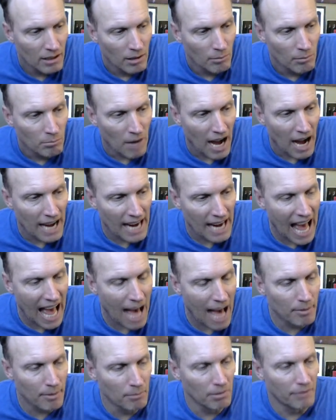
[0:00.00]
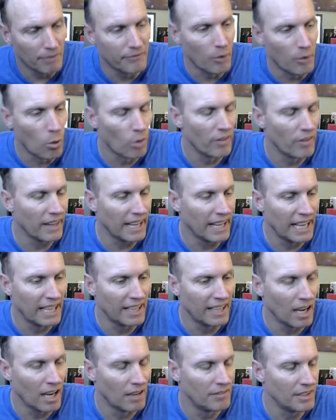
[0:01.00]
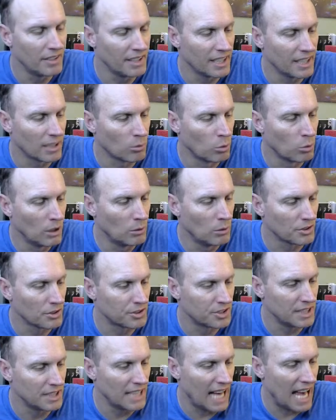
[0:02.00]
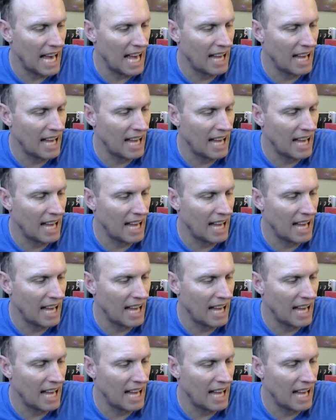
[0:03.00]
might happen before the end of the year. We will see.